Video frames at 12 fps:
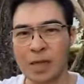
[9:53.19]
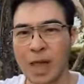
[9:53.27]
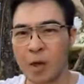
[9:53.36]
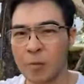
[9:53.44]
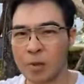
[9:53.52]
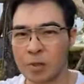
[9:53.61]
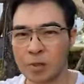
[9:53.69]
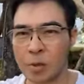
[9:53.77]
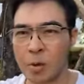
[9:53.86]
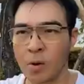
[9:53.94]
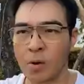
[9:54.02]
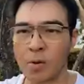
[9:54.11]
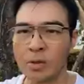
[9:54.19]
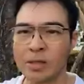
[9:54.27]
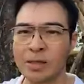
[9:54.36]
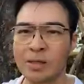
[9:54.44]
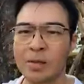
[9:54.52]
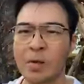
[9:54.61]
there were
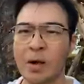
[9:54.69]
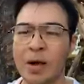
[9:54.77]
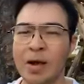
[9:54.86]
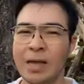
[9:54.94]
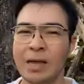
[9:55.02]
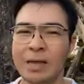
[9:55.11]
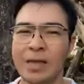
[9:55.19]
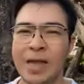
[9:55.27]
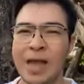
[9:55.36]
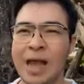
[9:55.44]
totally quiet,